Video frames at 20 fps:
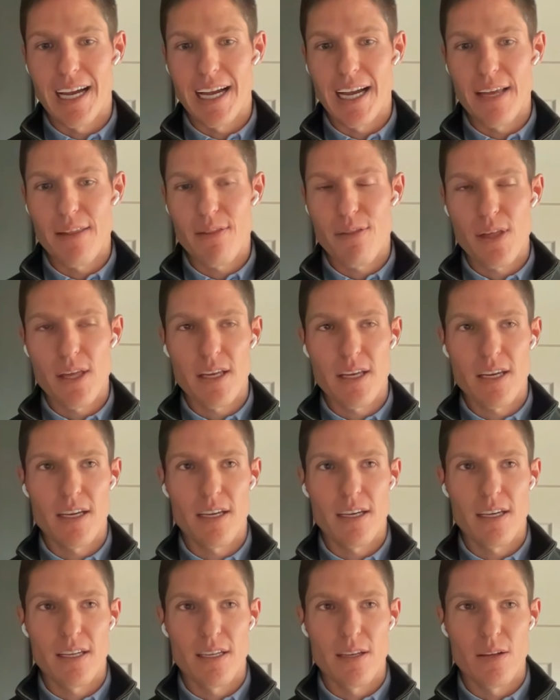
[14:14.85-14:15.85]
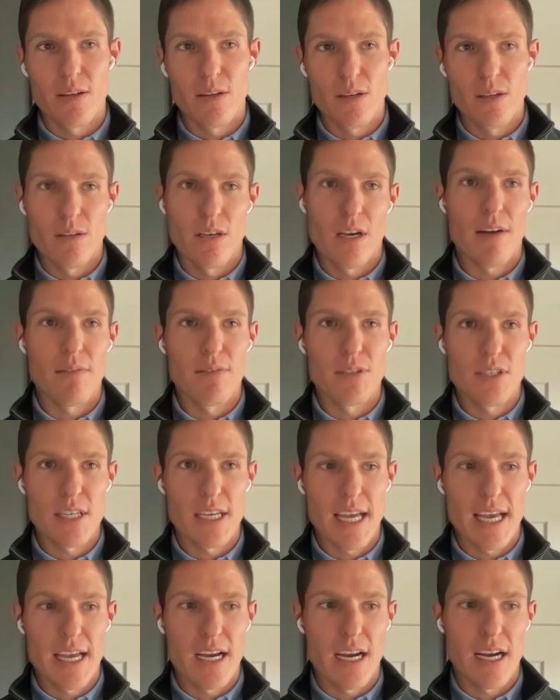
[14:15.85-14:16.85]
I think
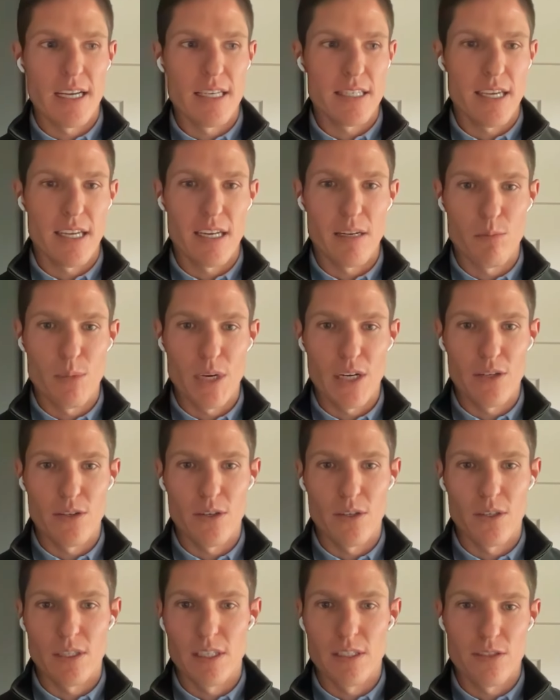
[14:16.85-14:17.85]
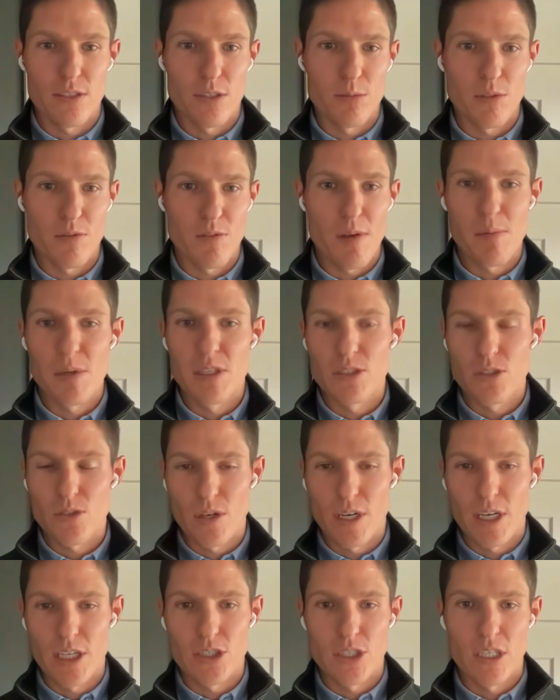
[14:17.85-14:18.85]
obviously AI is getting better in terms of image
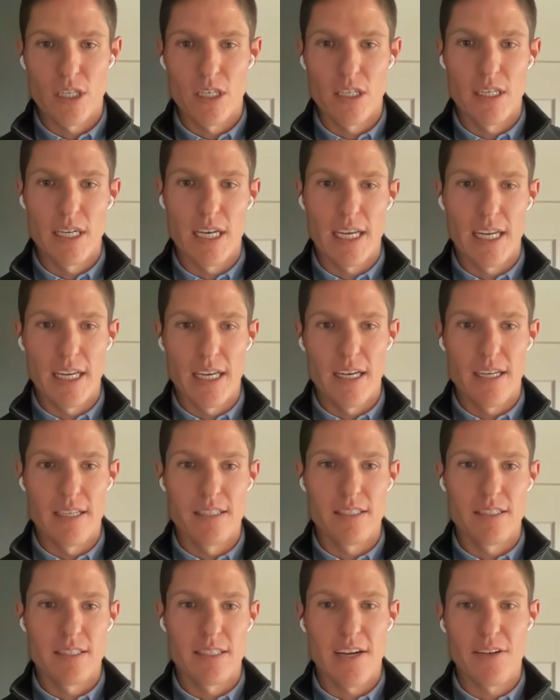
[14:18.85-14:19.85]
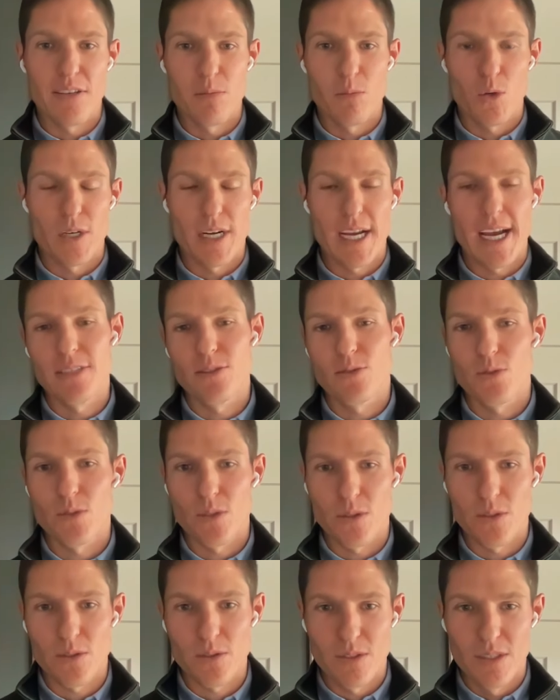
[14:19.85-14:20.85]
creation and sounding more
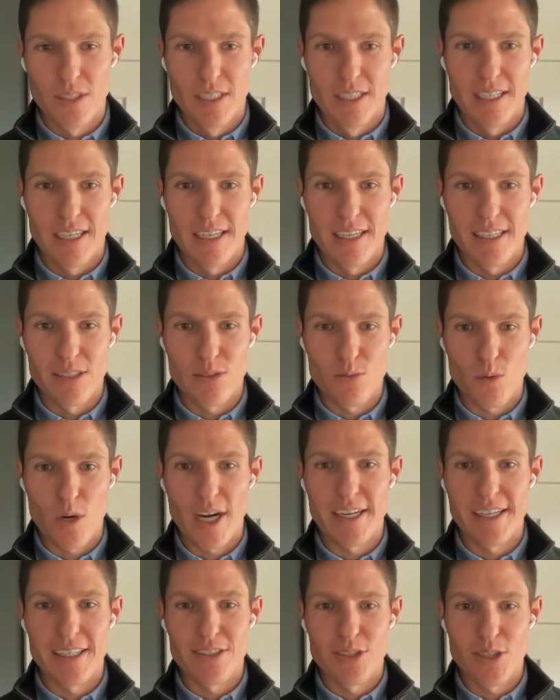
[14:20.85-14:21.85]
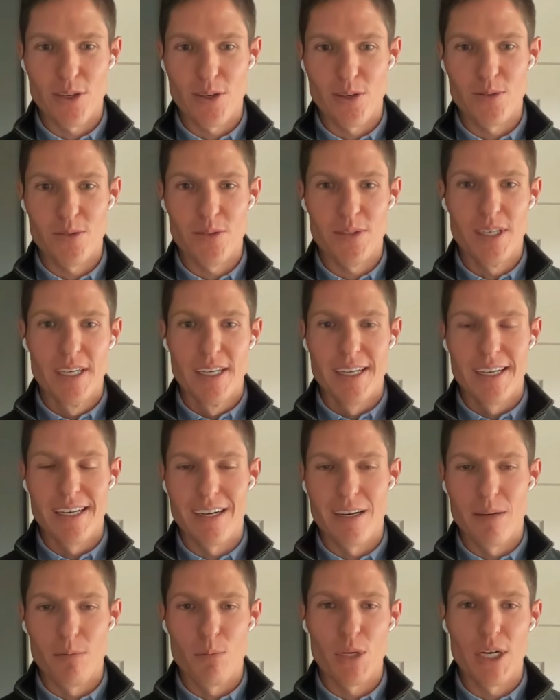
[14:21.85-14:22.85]
natural in its writing tone.
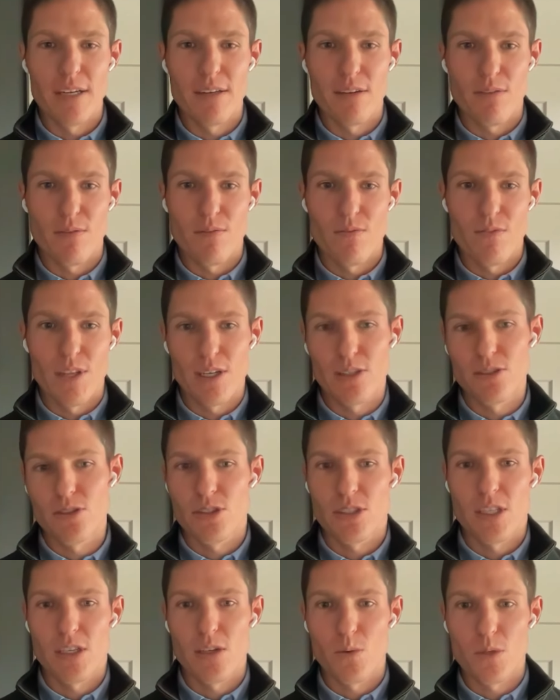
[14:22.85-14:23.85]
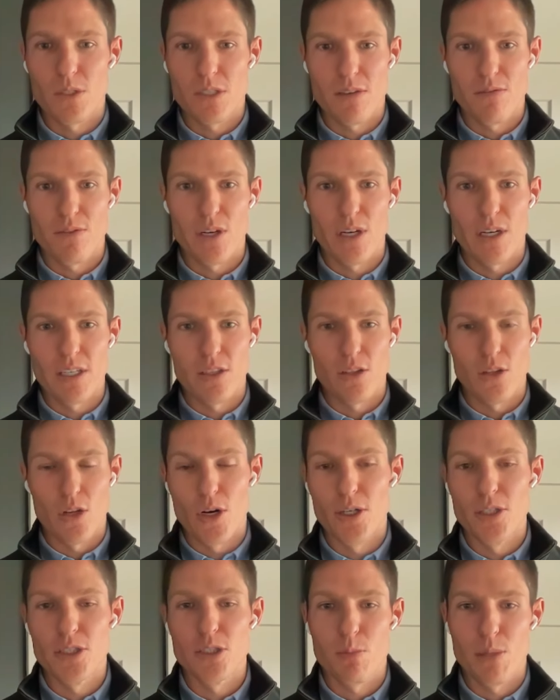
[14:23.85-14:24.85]
But there still was a very
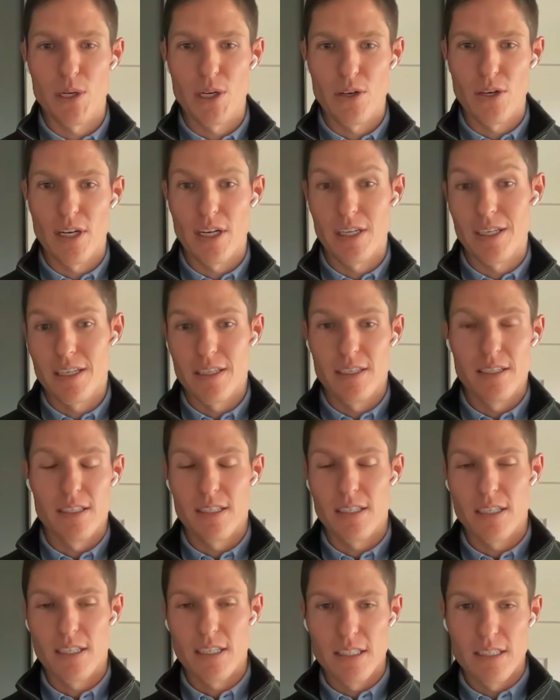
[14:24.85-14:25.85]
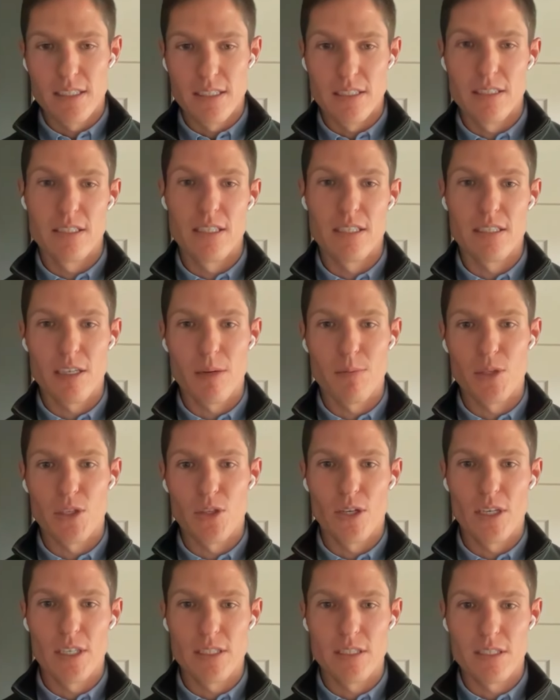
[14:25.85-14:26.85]
large period, and to some
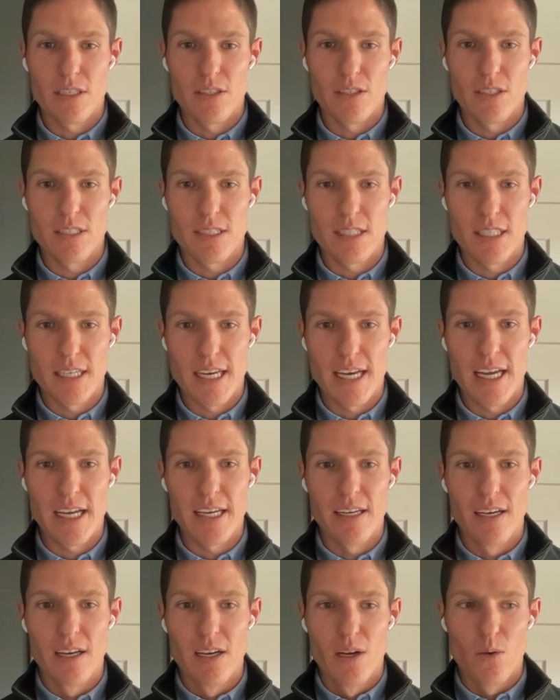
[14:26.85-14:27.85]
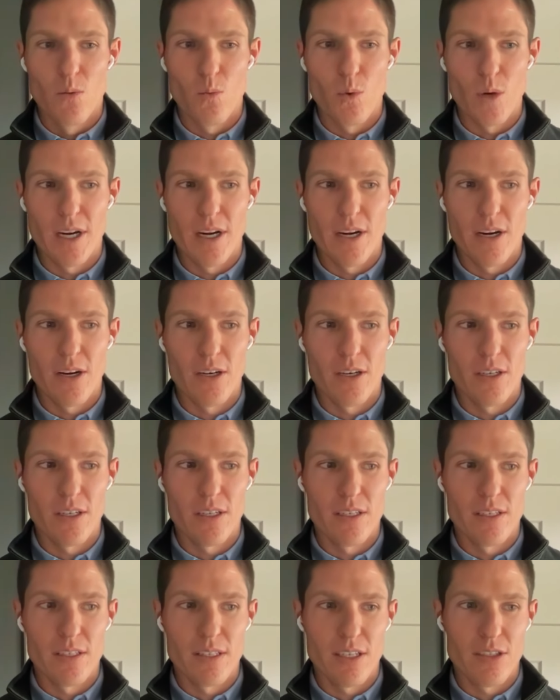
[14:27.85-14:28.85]
degree it still is today, where
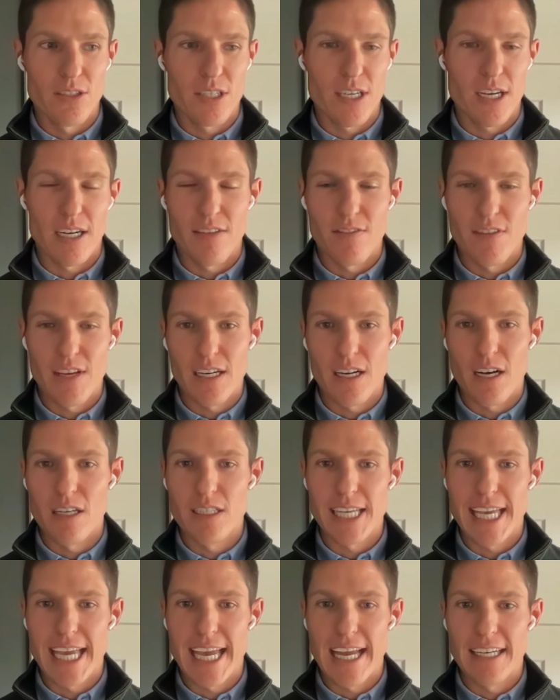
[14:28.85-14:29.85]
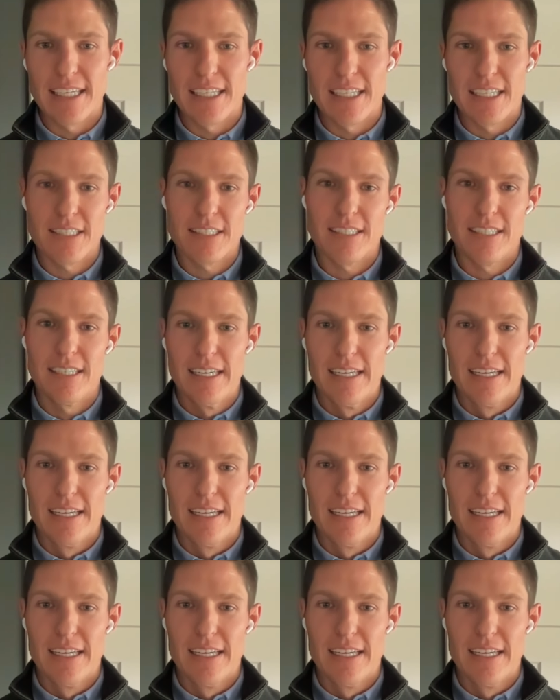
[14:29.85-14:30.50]
there's kind of that uncanniness